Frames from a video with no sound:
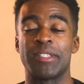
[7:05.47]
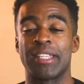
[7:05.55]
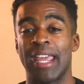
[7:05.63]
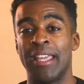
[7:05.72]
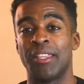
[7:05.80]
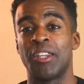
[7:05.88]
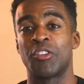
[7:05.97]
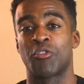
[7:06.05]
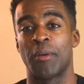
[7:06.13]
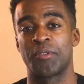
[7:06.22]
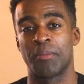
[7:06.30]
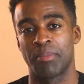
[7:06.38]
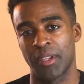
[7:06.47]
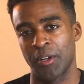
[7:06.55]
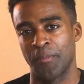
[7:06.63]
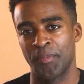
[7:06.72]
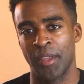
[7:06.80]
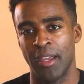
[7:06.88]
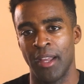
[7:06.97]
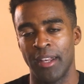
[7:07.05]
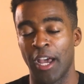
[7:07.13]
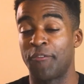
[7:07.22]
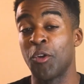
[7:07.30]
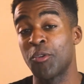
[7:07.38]
is in the description below.
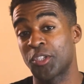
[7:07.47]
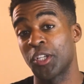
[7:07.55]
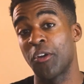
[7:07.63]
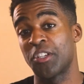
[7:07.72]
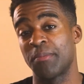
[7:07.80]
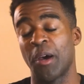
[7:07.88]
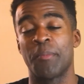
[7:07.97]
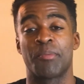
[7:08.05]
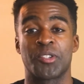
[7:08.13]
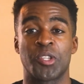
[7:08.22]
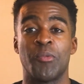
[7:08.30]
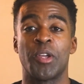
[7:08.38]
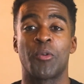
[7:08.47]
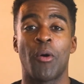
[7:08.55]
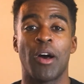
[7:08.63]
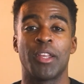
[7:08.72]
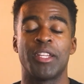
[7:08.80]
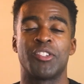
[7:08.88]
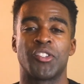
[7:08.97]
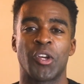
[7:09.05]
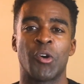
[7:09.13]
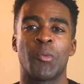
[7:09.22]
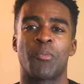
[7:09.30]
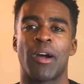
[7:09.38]
Now, if you are serious about pursuing quality
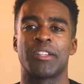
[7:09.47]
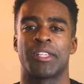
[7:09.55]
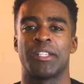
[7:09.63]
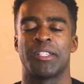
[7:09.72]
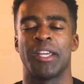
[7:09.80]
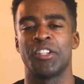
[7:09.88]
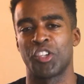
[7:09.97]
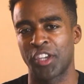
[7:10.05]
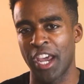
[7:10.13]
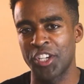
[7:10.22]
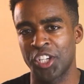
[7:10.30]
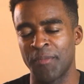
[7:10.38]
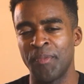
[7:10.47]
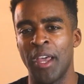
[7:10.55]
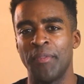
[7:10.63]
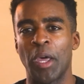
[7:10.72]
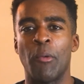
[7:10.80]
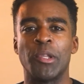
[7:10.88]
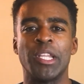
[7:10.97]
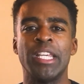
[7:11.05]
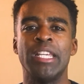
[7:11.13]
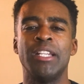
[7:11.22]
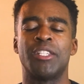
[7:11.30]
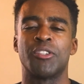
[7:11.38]
sterile processing education that will
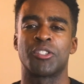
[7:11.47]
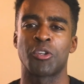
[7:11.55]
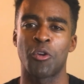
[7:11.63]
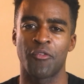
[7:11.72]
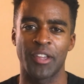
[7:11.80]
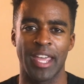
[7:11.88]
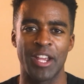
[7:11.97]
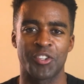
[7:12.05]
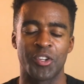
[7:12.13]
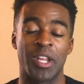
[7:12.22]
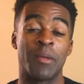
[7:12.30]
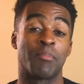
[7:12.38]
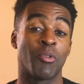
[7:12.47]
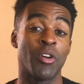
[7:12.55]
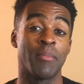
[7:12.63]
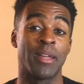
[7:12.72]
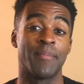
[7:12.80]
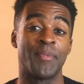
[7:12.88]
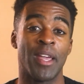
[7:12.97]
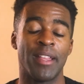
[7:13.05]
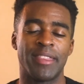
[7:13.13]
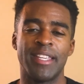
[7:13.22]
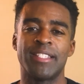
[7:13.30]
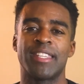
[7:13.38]
lead to certification and employment,
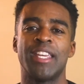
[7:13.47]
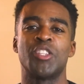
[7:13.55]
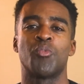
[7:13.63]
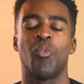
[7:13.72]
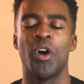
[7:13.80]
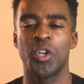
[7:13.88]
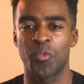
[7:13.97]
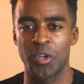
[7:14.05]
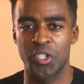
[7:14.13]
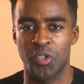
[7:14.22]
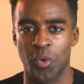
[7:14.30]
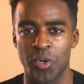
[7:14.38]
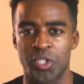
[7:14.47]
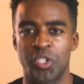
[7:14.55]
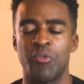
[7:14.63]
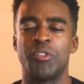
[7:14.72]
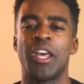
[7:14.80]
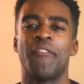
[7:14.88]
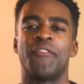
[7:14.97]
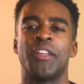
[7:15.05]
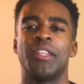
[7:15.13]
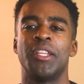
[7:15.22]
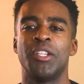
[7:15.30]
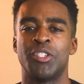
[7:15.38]
this is one resource you
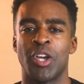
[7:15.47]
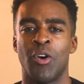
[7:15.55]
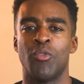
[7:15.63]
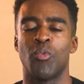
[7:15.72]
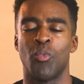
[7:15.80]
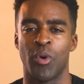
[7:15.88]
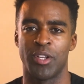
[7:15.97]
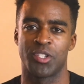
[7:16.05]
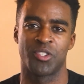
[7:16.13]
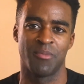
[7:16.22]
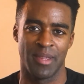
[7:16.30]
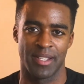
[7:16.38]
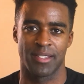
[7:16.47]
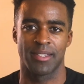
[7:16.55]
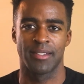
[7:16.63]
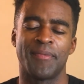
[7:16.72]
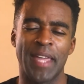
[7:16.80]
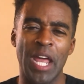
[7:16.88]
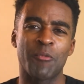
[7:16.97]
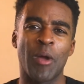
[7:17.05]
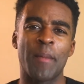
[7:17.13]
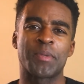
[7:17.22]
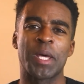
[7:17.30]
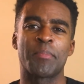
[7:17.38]
definitely don't want to miss. That
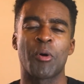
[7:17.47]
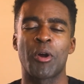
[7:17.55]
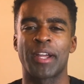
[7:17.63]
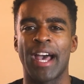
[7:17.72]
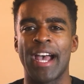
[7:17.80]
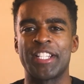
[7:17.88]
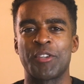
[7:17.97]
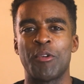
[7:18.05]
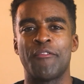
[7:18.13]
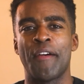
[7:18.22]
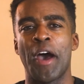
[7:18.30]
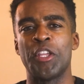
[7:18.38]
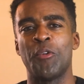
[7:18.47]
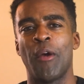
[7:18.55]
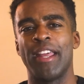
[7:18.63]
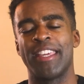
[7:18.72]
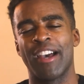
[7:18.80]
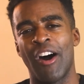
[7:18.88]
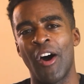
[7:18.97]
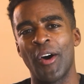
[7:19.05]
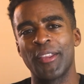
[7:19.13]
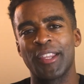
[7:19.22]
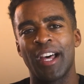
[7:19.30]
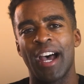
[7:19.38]
wraps up our guide to evaluating
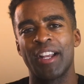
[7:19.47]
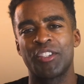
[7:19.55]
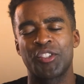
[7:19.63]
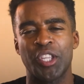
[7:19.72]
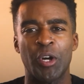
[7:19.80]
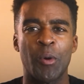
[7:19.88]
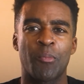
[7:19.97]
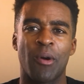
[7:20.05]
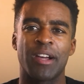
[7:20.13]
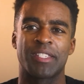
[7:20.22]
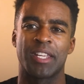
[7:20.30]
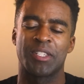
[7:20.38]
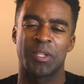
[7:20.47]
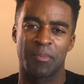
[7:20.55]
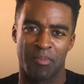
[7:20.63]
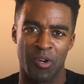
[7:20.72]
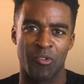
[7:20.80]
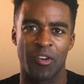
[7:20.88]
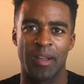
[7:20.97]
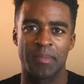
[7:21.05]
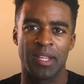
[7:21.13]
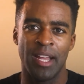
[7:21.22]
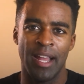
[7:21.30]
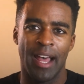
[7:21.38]
online sterile processing
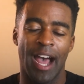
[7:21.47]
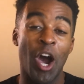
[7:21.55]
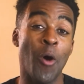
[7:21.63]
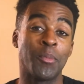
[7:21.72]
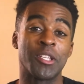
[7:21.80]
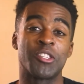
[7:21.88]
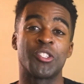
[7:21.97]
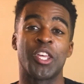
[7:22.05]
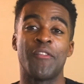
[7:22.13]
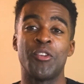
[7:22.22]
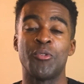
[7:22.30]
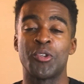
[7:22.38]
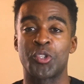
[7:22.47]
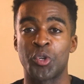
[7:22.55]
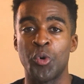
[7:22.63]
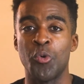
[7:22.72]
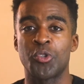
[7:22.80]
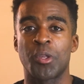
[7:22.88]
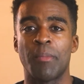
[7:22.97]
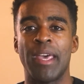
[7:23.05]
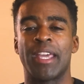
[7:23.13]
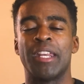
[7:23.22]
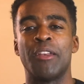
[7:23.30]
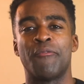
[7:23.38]
programs. I hope this has given you the tools to
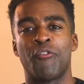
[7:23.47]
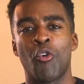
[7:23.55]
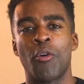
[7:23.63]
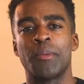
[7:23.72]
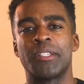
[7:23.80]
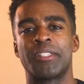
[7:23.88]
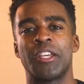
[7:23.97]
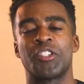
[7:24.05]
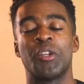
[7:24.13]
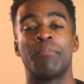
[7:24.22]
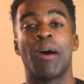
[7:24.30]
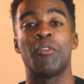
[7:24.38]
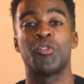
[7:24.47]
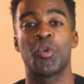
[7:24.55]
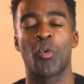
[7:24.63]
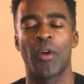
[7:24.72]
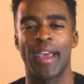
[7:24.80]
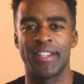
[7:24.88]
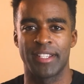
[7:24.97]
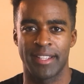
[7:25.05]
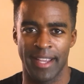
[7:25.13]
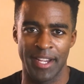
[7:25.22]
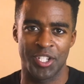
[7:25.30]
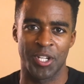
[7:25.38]
make an informed decision about your
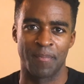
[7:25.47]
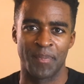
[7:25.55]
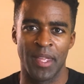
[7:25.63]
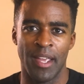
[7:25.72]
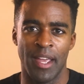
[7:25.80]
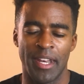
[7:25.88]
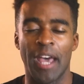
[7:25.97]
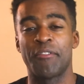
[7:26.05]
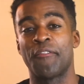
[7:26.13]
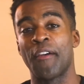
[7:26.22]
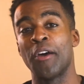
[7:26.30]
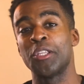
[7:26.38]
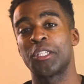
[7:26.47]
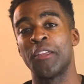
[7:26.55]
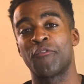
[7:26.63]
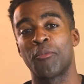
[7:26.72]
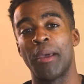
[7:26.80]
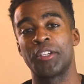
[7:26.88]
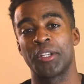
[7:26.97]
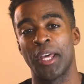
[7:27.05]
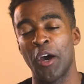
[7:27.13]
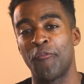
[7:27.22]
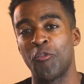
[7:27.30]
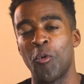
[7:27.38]
education. Now, if you found this information
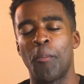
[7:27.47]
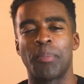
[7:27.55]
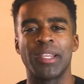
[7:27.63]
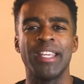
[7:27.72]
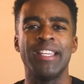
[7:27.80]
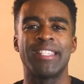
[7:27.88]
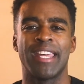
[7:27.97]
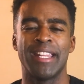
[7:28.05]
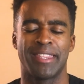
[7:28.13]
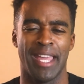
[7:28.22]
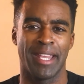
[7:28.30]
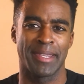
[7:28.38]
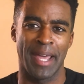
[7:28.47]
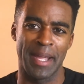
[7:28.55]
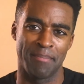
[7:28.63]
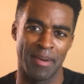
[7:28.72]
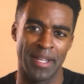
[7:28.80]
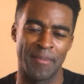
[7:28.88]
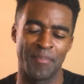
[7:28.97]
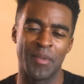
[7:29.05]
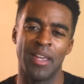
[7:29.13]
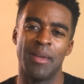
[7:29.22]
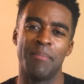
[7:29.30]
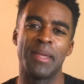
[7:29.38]
helpful, please hit that like button
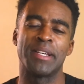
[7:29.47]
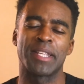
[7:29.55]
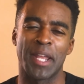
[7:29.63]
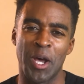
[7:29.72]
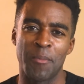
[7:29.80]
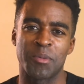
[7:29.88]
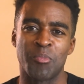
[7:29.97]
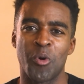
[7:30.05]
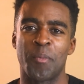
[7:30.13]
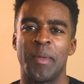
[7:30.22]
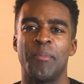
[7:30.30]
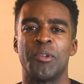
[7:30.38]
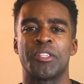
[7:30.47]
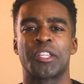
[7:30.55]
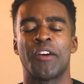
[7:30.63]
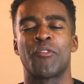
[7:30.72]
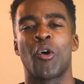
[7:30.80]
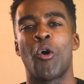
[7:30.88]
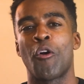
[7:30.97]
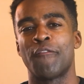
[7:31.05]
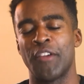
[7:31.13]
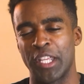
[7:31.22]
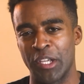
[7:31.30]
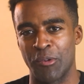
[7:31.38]
because it helps more people discover our
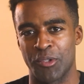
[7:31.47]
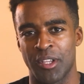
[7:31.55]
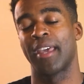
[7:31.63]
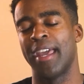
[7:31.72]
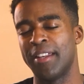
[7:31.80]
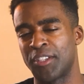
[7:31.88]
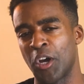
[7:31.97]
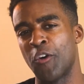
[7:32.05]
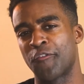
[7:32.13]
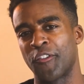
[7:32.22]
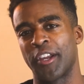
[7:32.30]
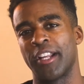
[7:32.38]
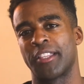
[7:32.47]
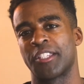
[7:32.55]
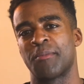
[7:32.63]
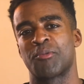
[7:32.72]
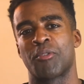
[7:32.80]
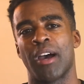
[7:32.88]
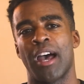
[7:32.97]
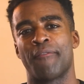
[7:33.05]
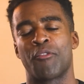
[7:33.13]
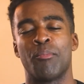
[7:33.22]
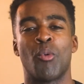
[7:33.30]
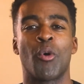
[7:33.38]
videos. And don't forget to
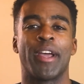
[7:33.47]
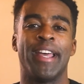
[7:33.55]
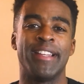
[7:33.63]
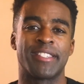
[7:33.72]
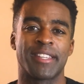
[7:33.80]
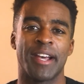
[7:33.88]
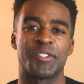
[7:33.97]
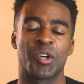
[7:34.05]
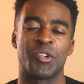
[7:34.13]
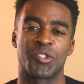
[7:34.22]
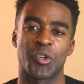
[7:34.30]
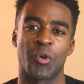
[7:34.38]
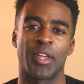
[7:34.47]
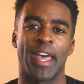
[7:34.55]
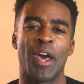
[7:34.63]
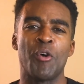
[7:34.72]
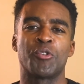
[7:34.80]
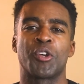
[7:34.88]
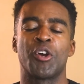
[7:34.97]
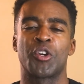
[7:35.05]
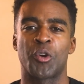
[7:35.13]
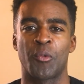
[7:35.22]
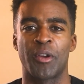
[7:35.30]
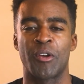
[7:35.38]
subscribe for more insights on starting
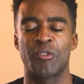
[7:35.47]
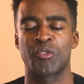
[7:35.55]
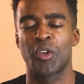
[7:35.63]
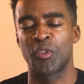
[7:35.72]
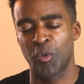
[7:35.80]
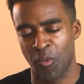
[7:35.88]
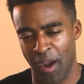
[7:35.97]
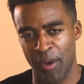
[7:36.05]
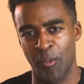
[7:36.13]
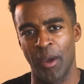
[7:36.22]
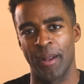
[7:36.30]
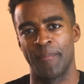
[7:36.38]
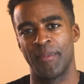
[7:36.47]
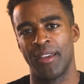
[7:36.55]
healthcare careers the right way.